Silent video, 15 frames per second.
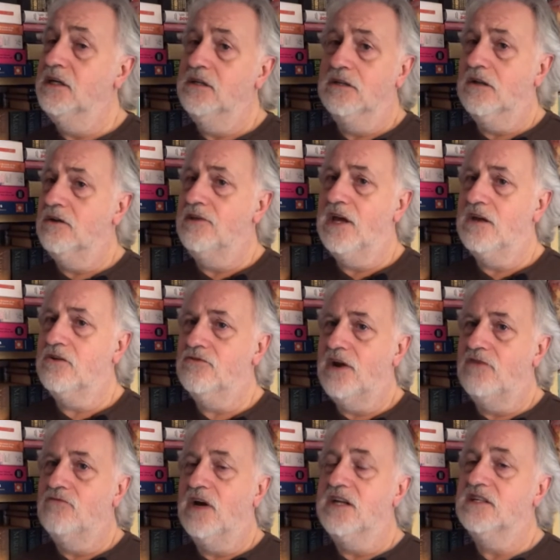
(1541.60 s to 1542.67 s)
you know, they're
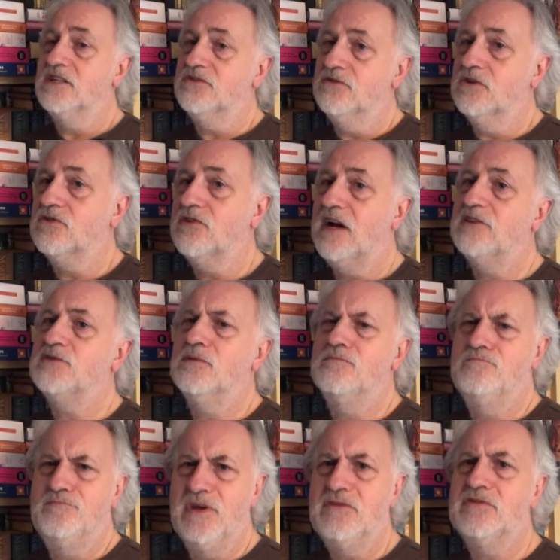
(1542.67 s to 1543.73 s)
great writers, real craftsmen,
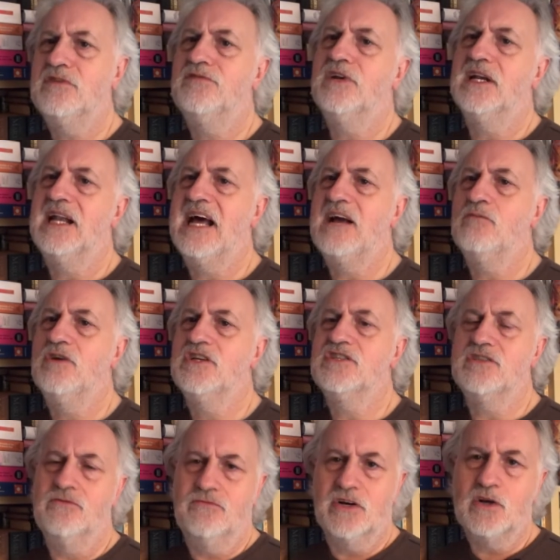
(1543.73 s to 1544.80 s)
beautiful language
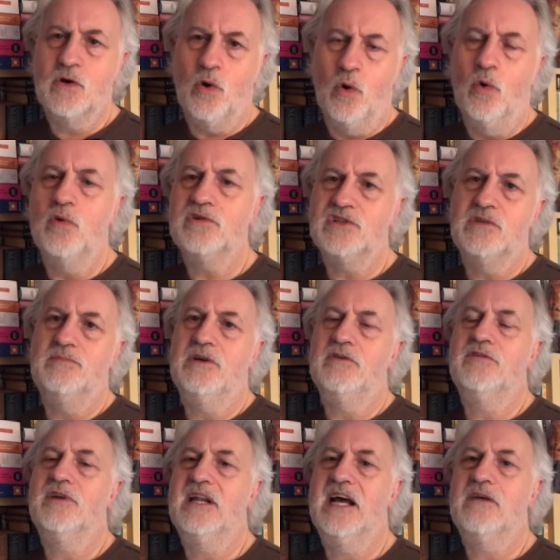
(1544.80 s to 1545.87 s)
that recalls the
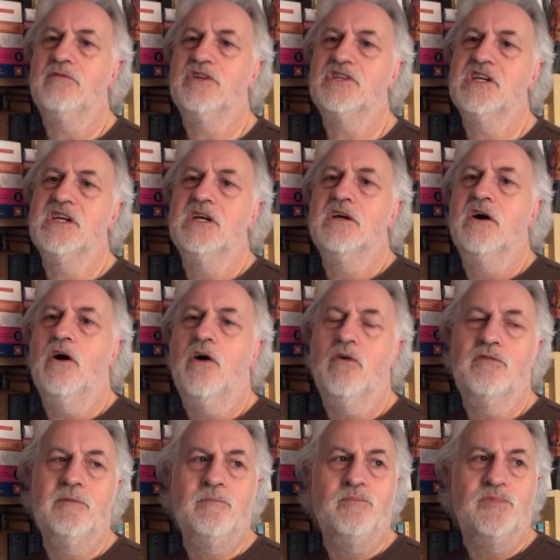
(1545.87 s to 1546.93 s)
beautiful language
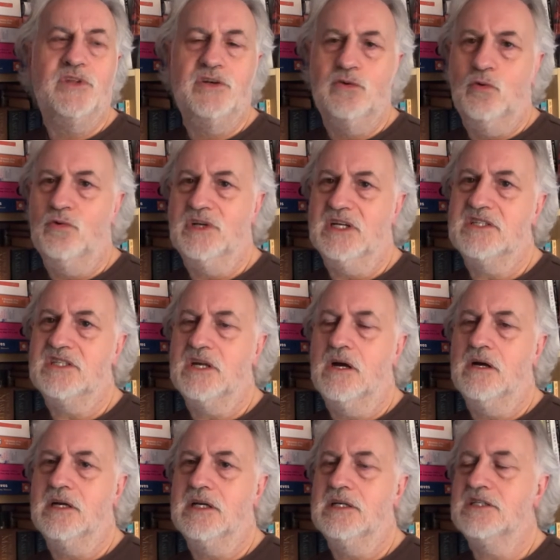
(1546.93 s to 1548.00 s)
of the Nordic
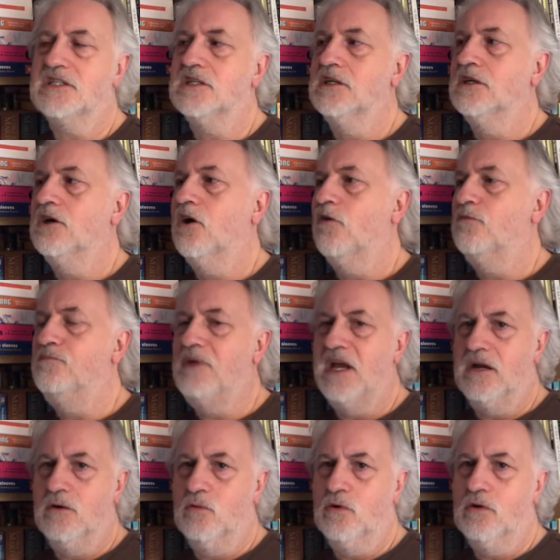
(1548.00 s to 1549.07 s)
sagas, of
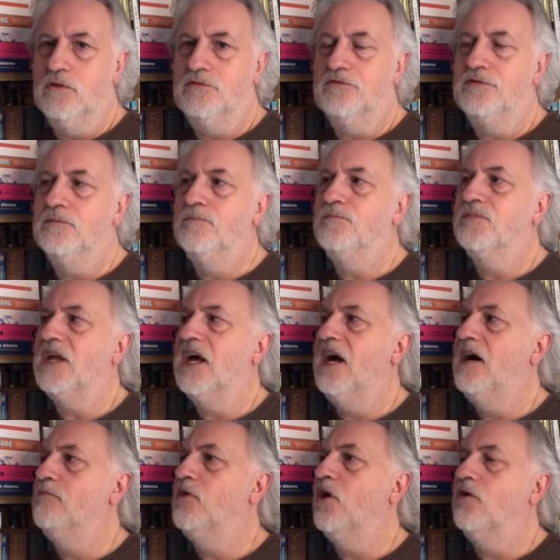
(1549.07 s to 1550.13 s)
Beowulf,
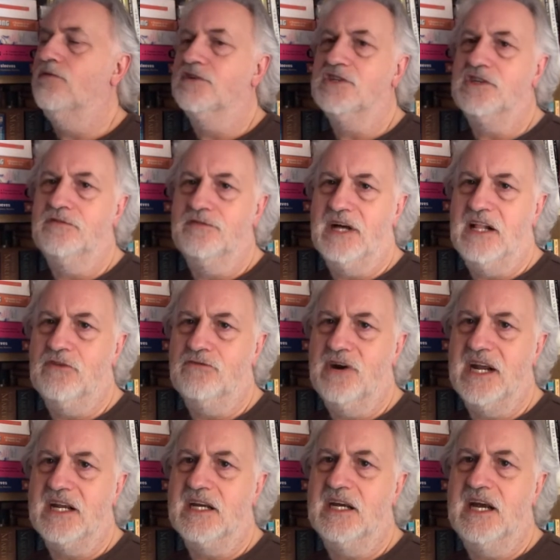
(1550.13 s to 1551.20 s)
of
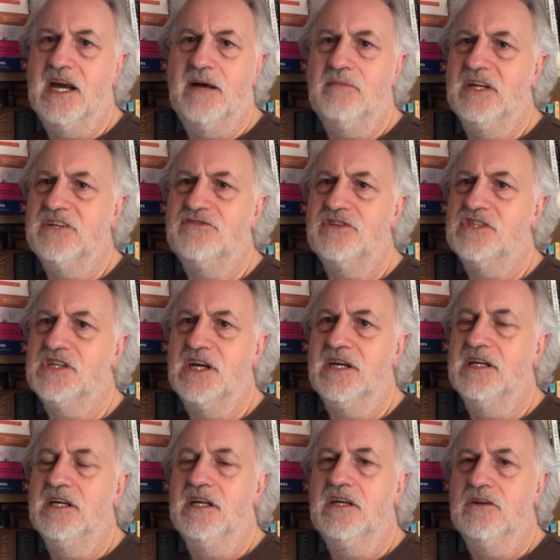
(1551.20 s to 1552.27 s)
chivalric literature.
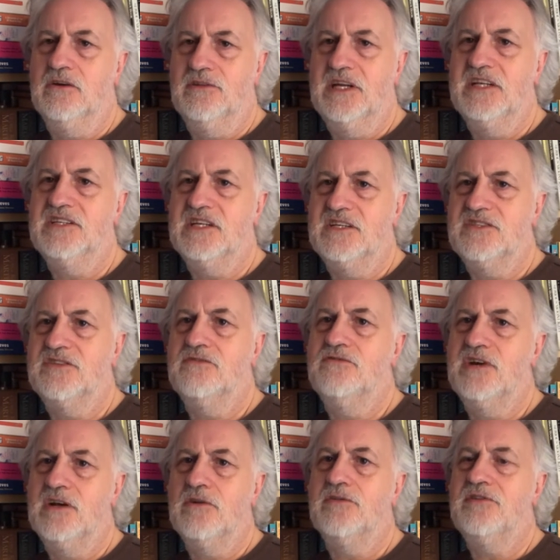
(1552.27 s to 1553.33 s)
You know, it's the
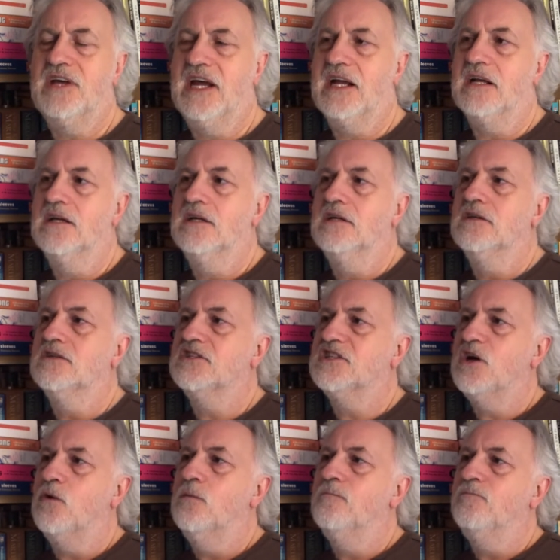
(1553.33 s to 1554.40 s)
real thing.
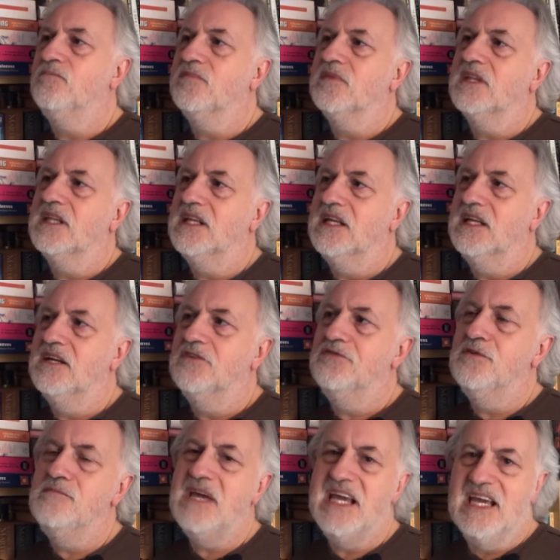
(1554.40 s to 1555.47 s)
So for
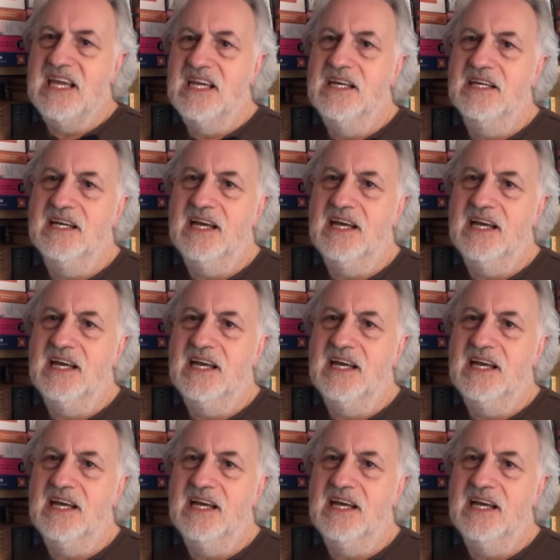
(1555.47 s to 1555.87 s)
me,